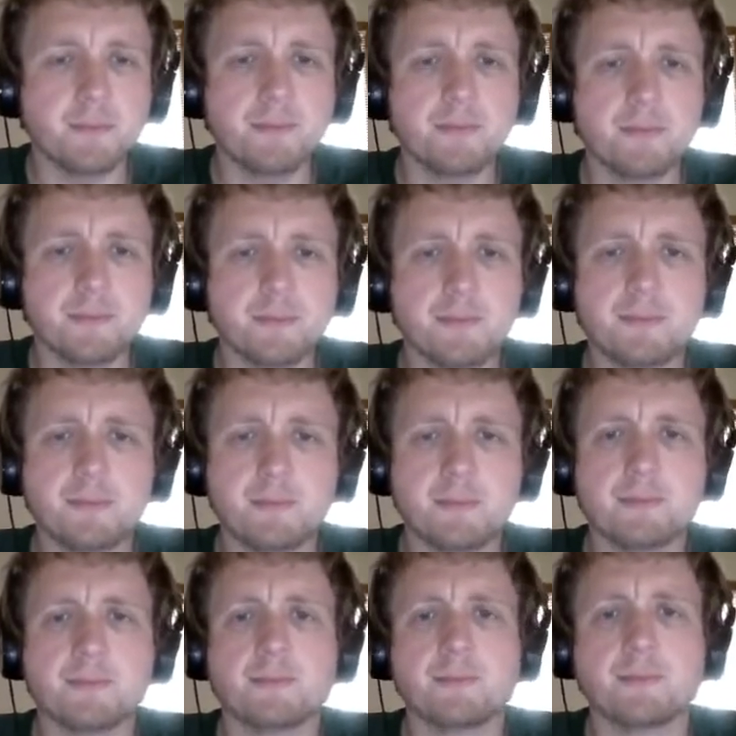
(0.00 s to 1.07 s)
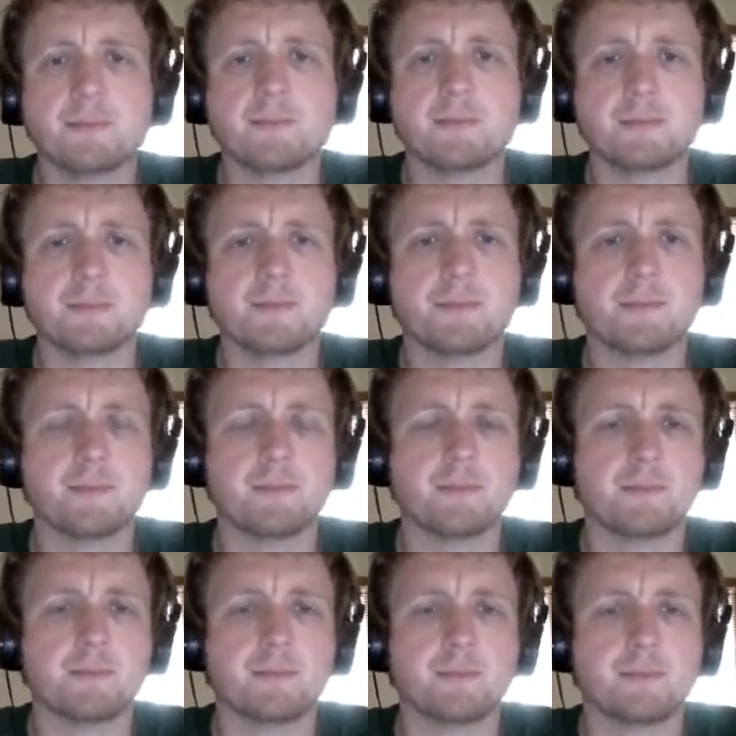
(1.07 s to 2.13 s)

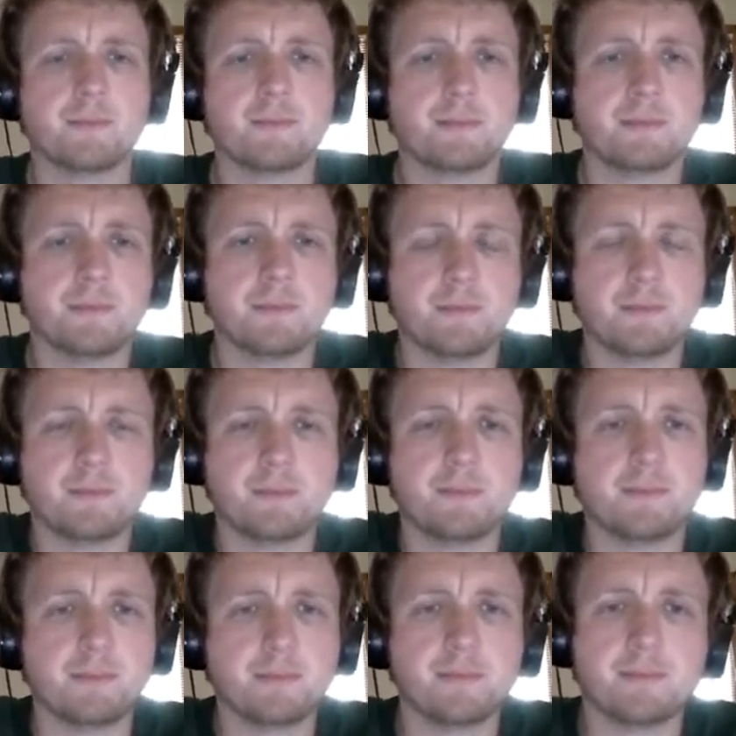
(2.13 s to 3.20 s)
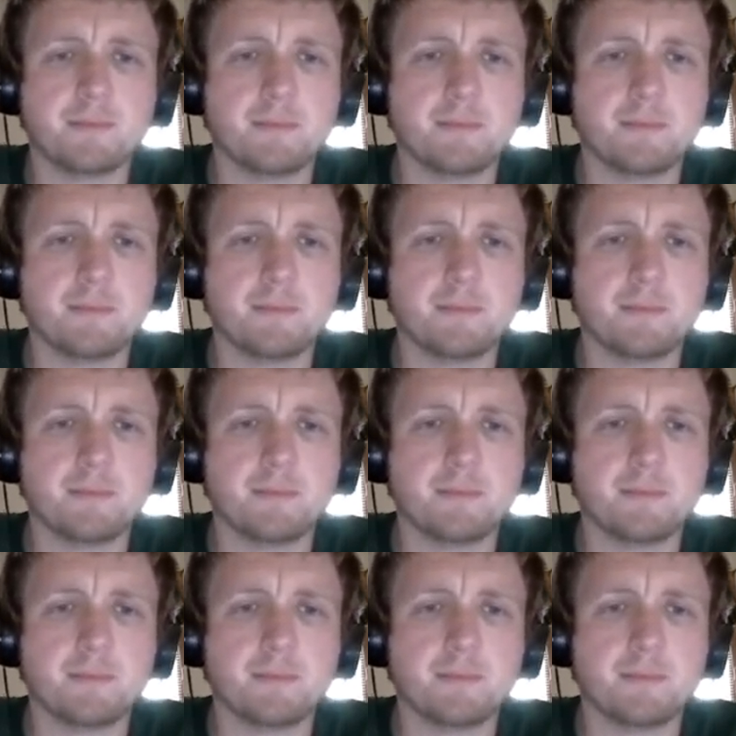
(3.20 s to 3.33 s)
(not speaking)